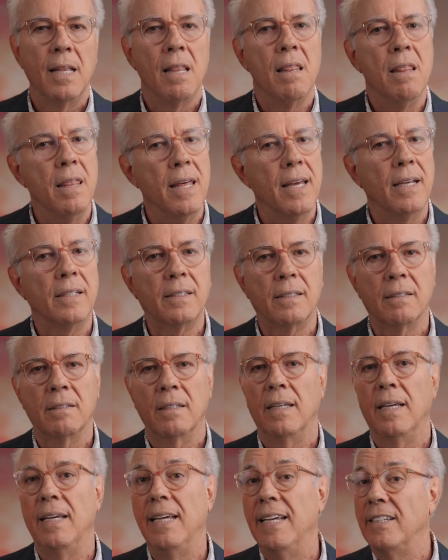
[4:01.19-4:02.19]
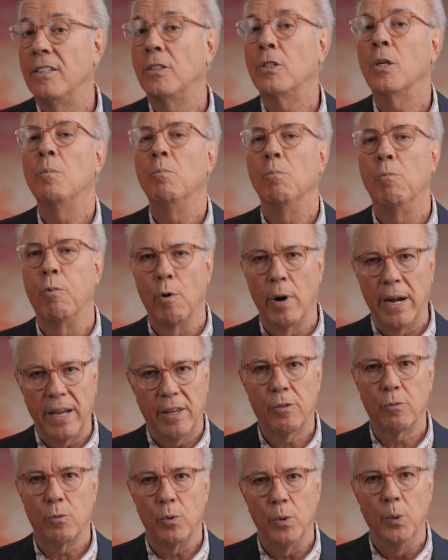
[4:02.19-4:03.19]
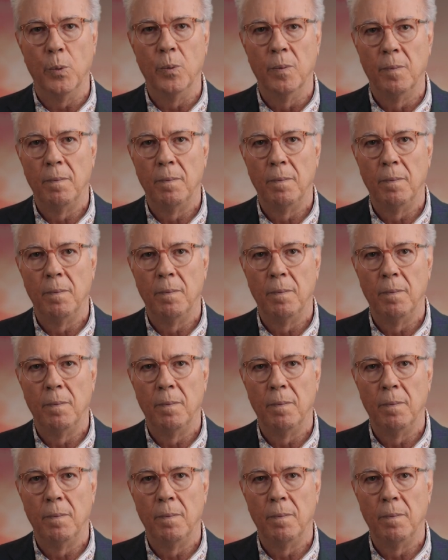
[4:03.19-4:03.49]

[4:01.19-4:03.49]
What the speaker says: This is breakthrough.